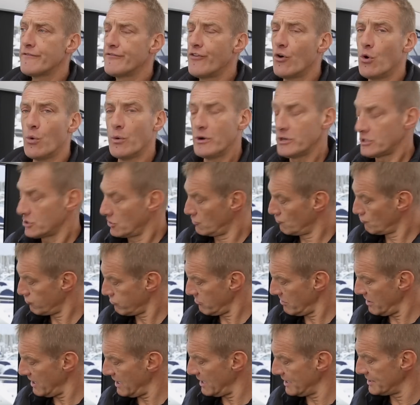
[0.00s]
forward,
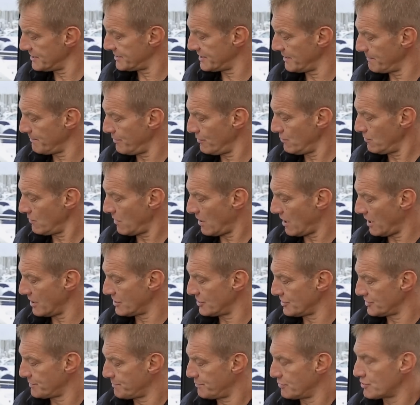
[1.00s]
really simple, I
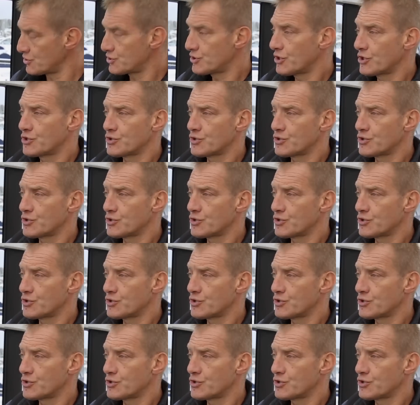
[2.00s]
just push the